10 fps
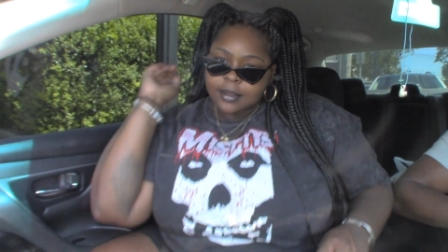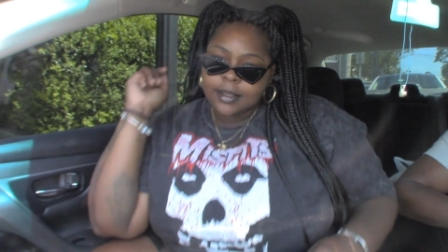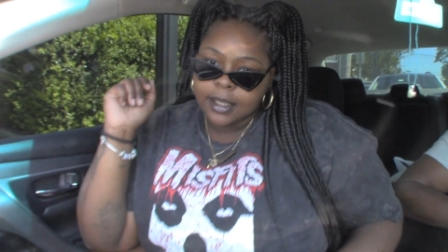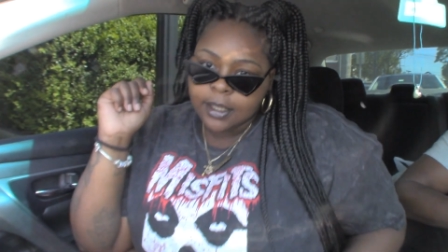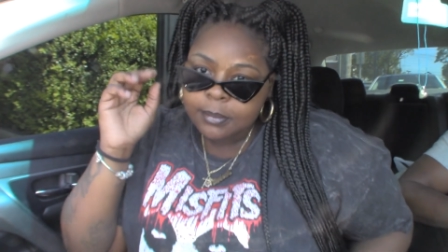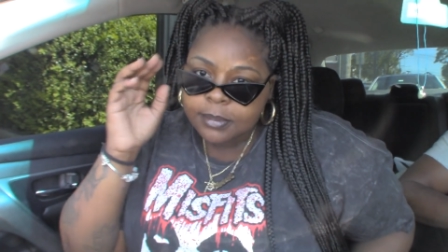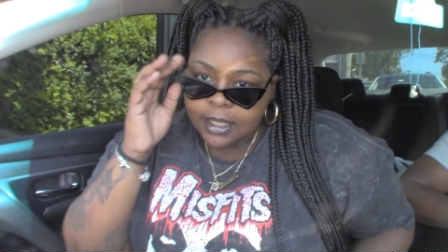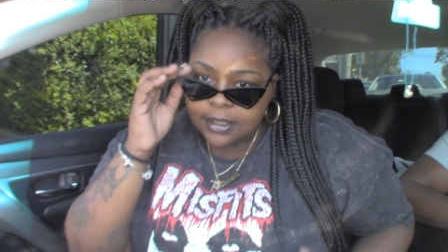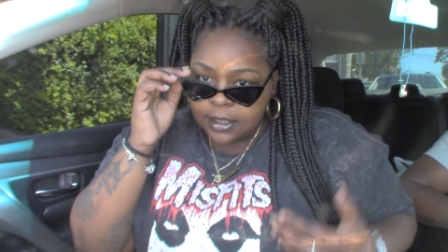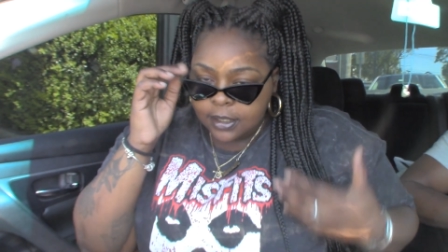yeah
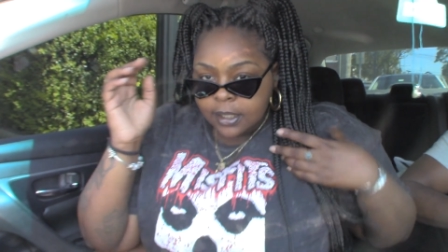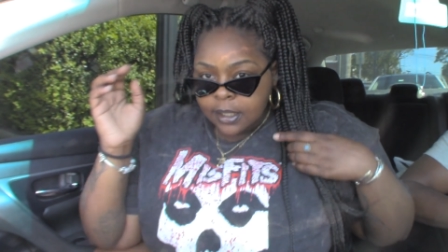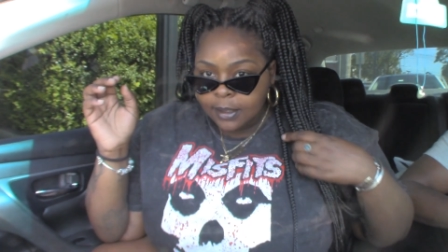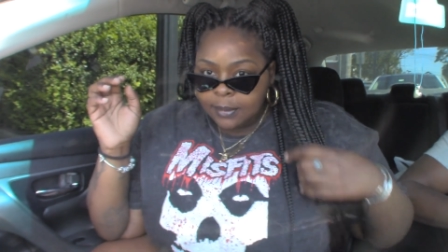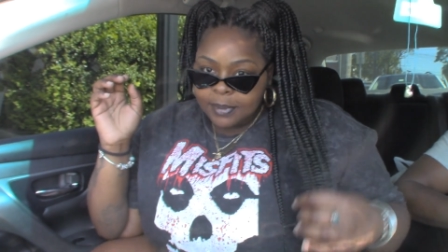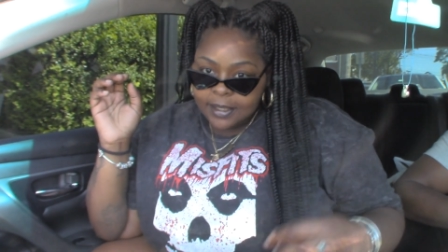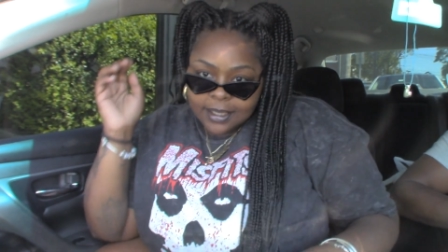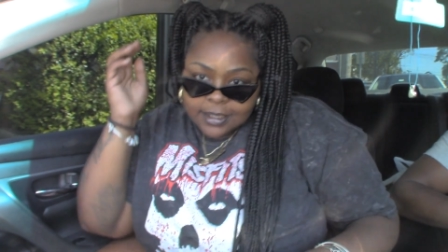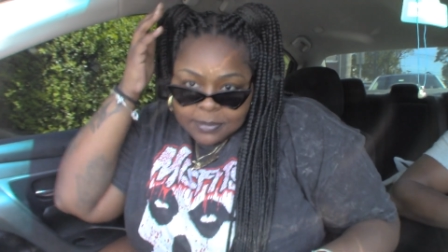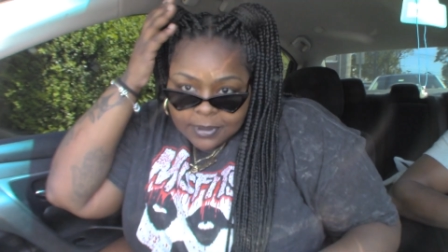that's it but
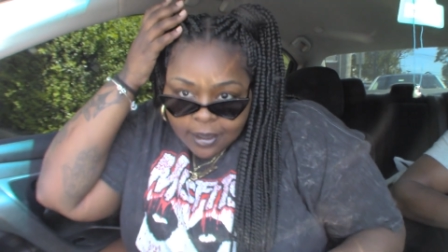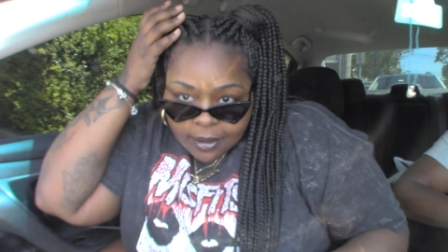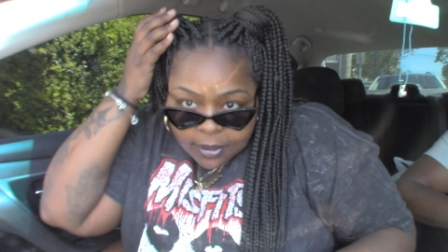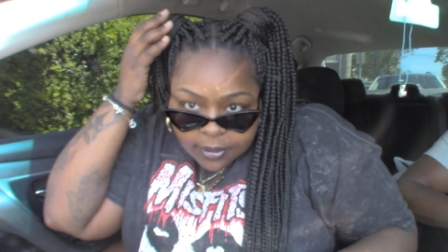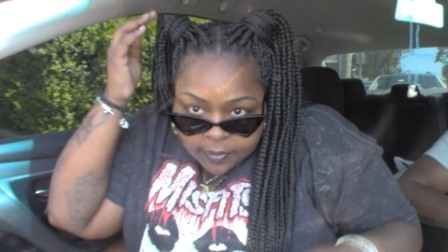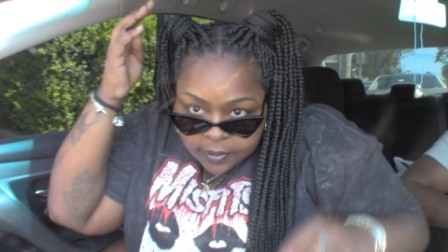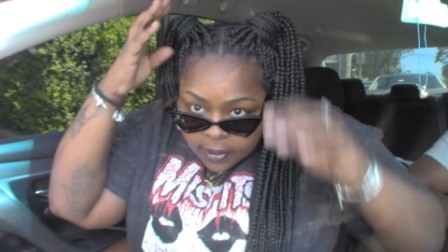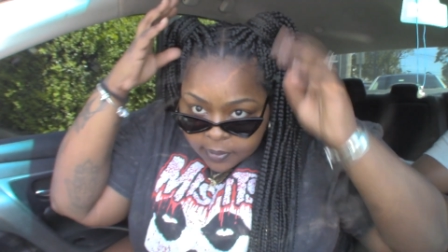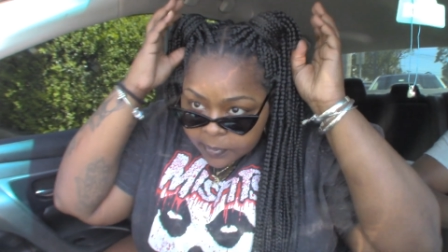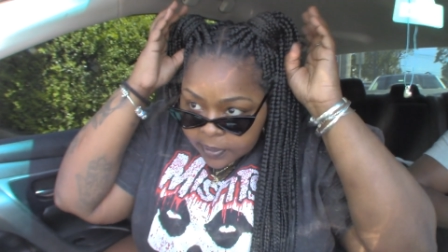yes we are out right
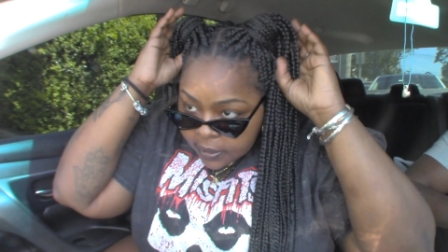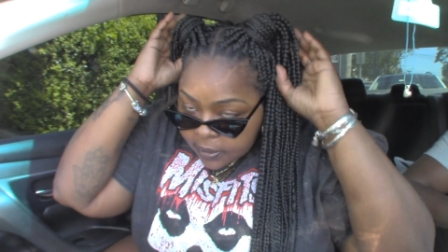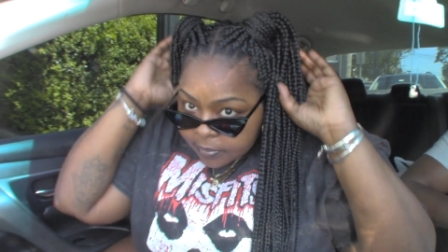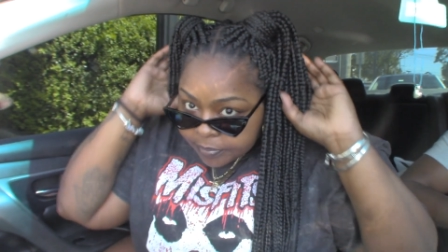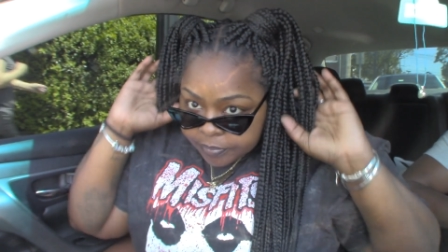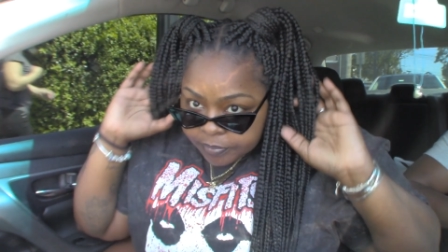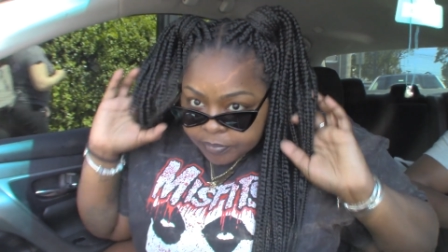now we um